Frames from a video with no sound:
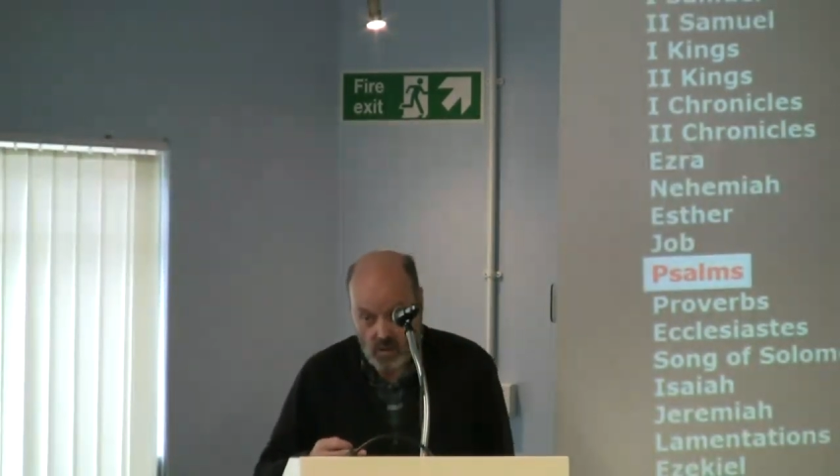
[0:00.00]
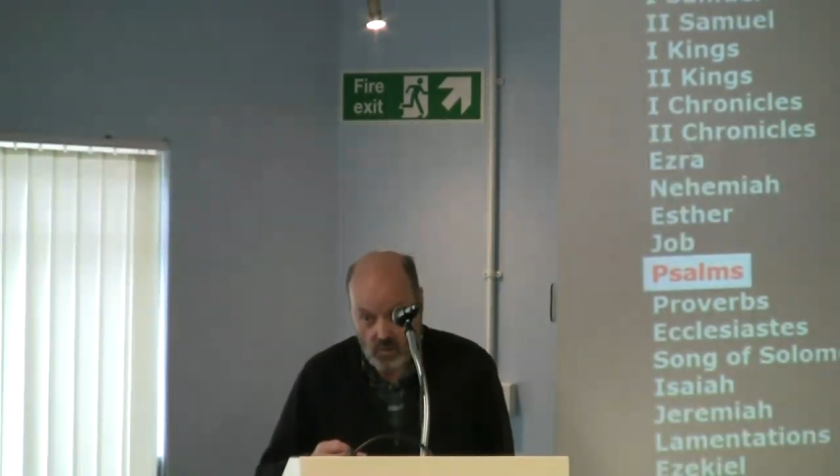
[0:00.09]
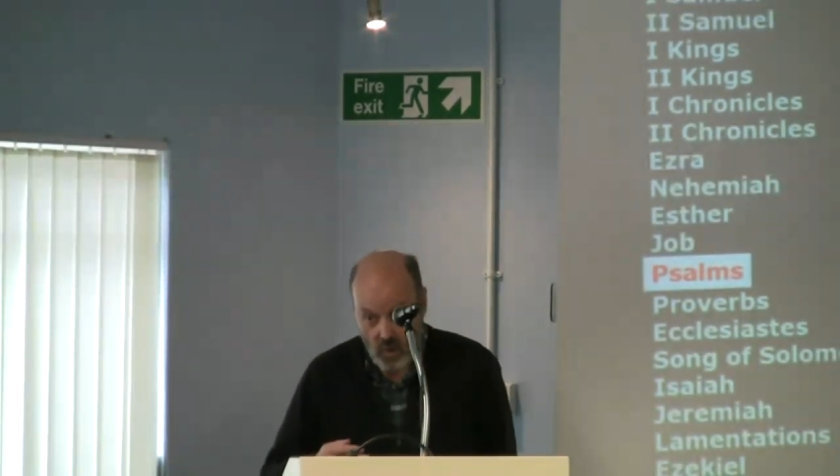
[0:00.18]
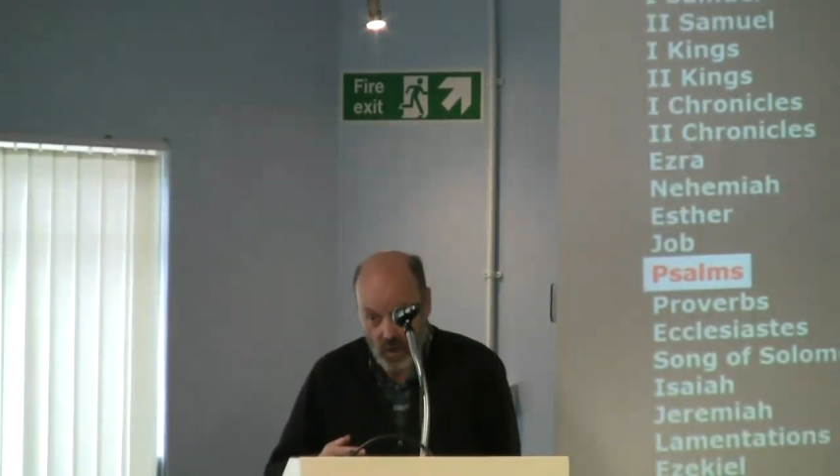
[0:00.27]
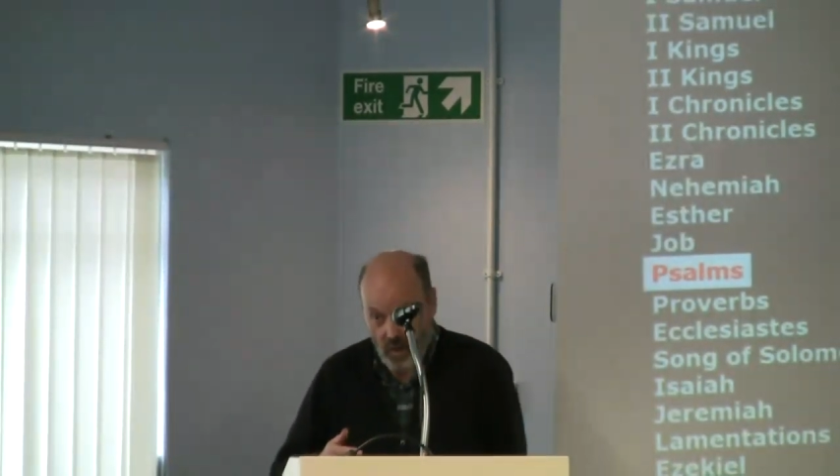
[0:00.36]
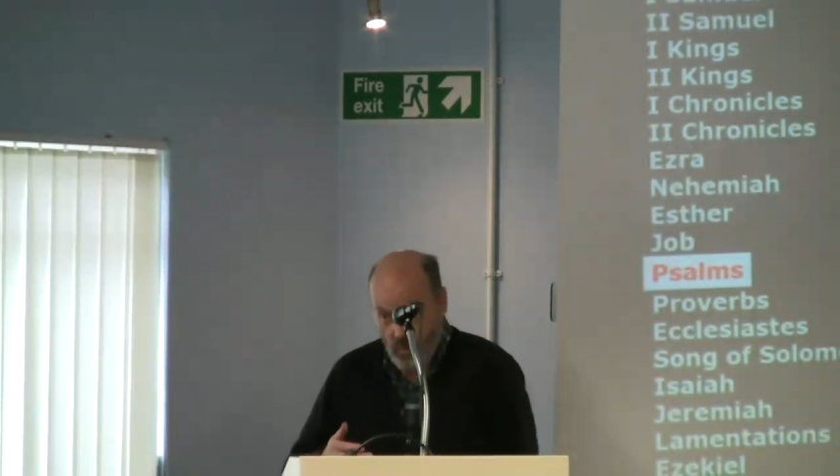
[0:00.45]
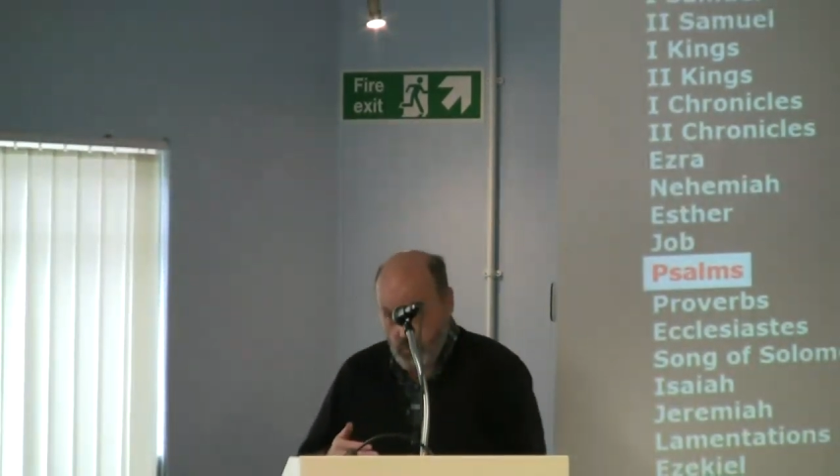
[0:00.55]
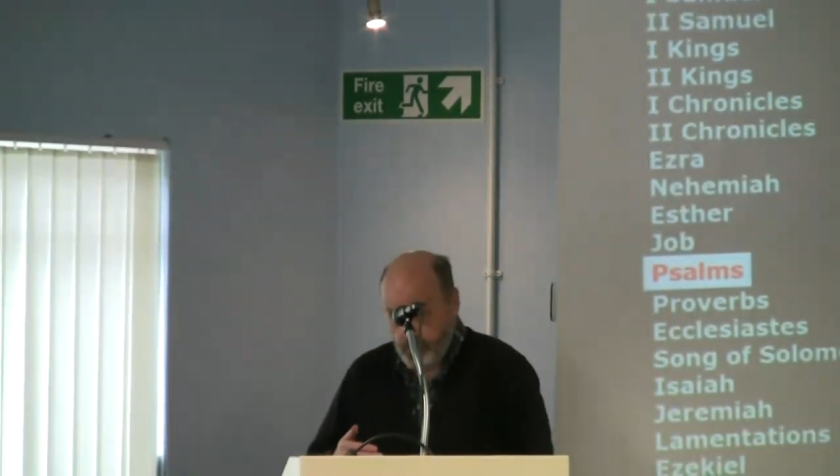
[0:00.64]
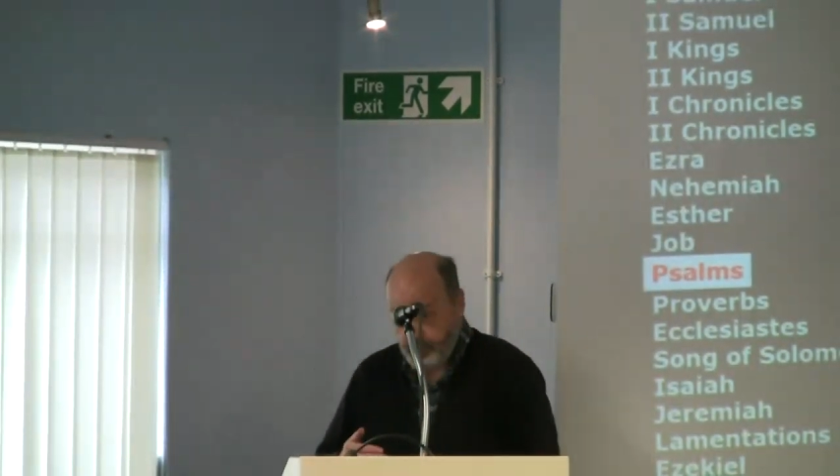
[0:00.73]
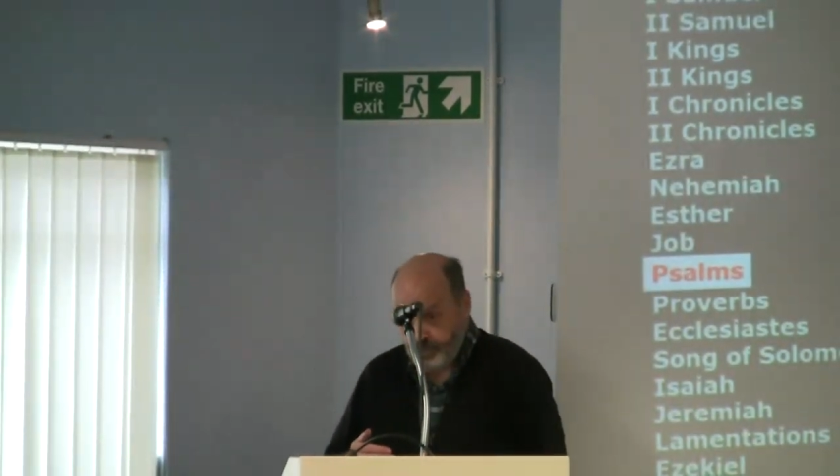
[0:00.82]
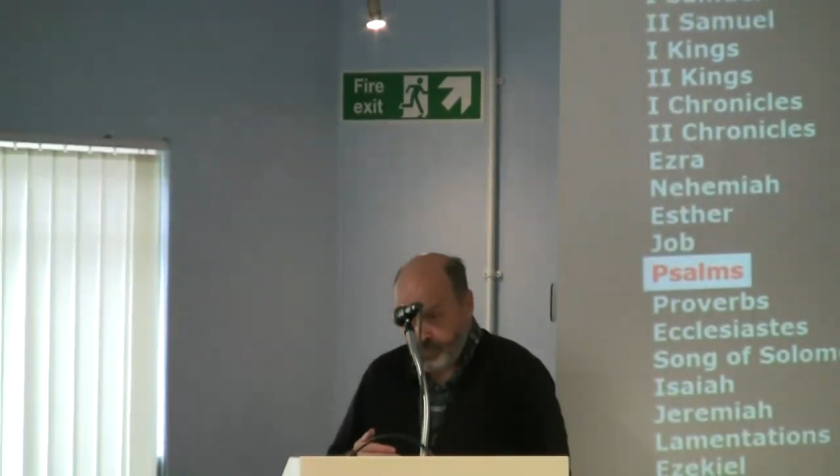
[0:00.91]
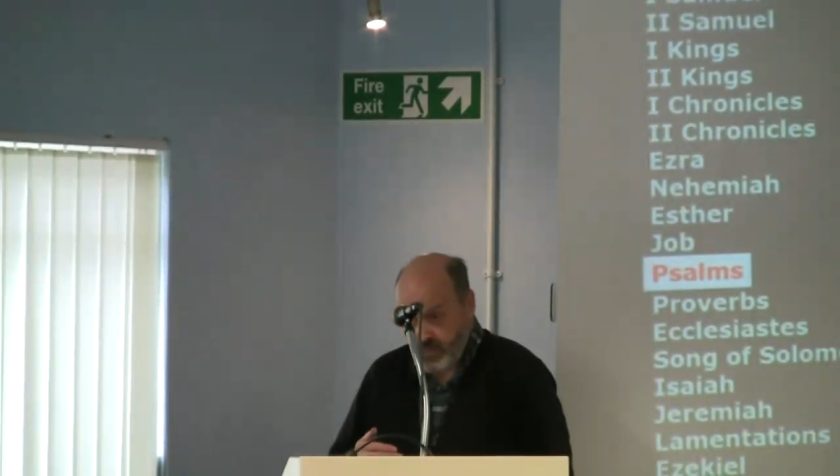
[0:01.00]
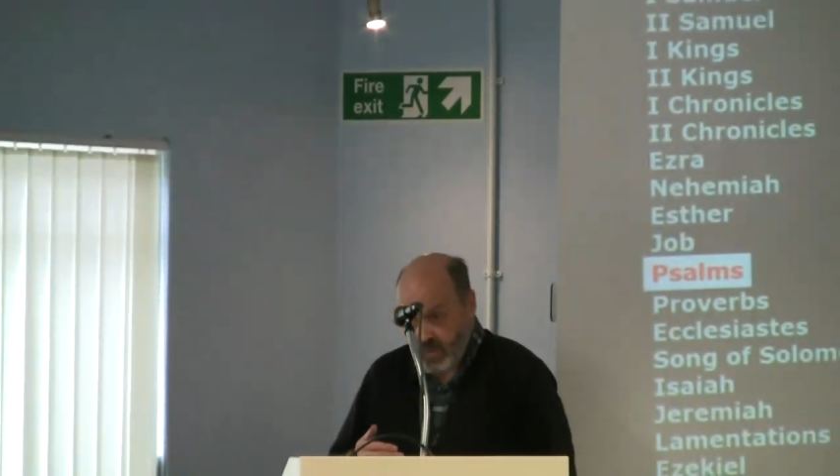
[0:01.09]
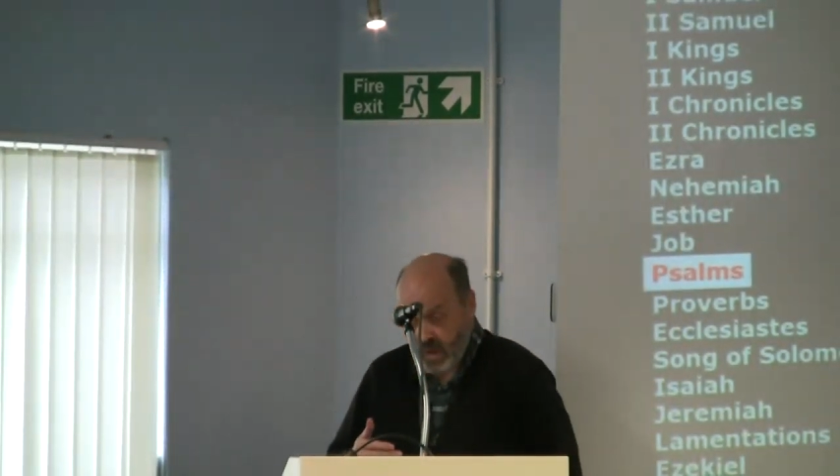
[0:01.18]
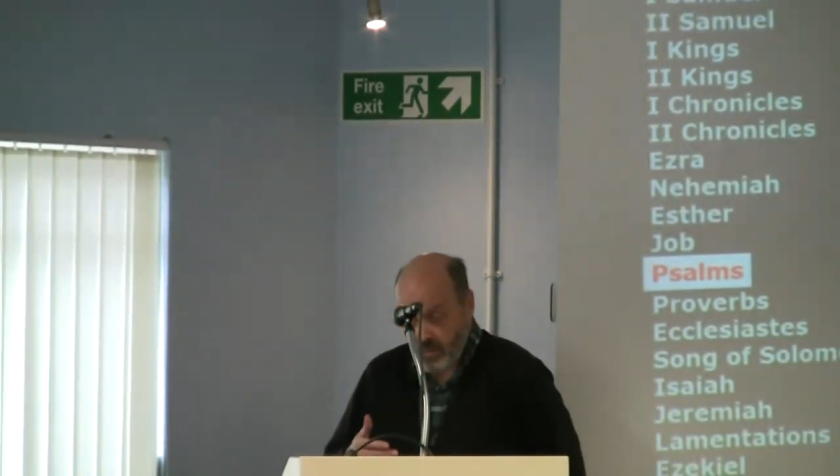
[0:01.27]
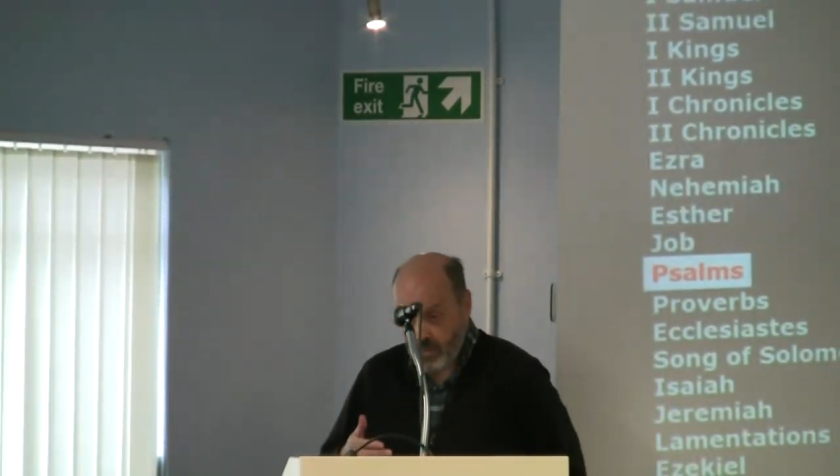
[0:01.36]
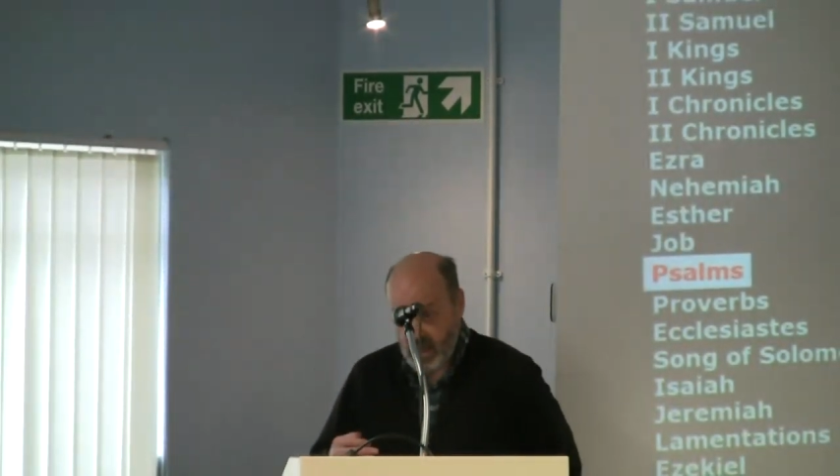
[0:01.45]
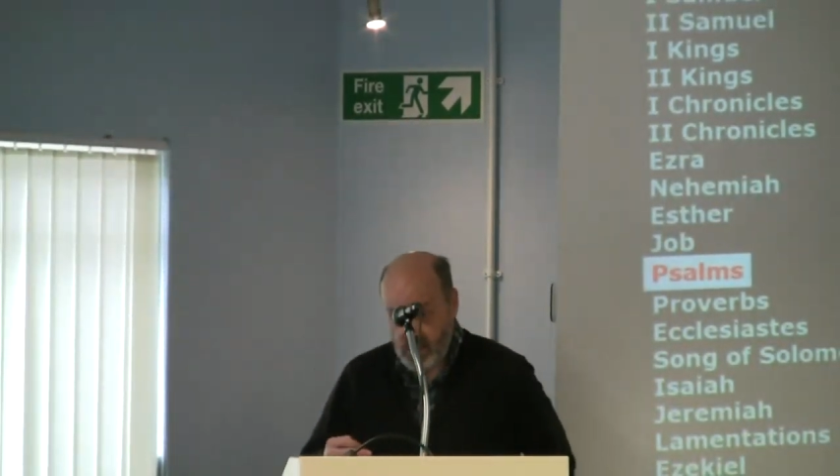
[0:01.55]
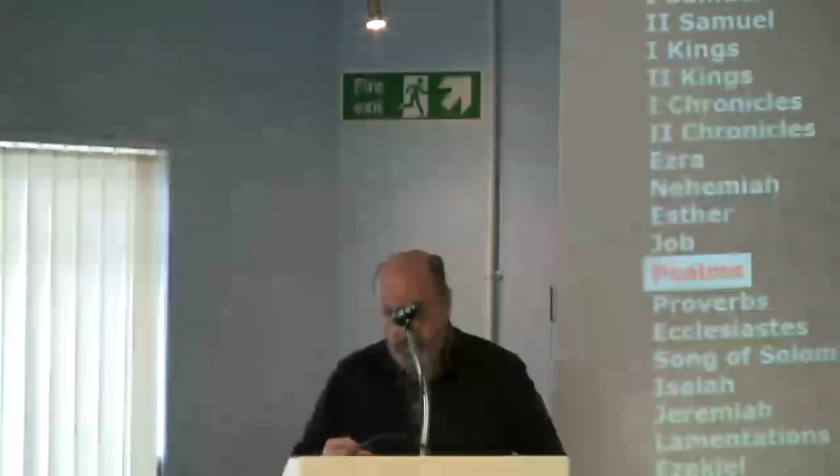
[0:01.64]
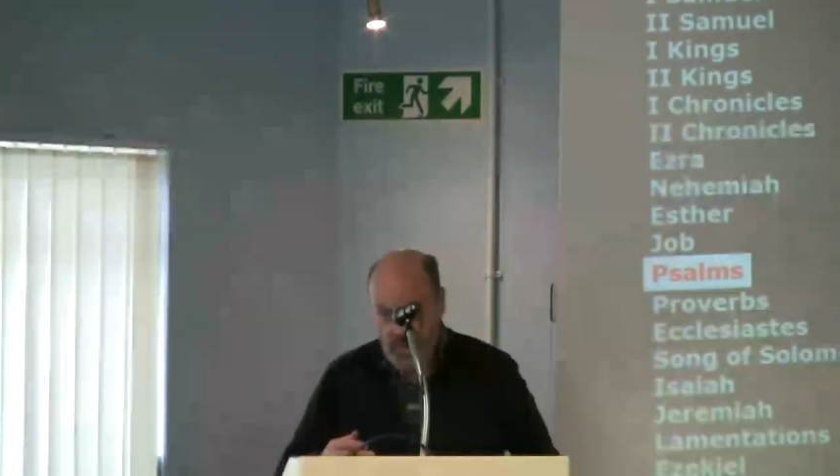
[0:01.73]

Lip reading: But peace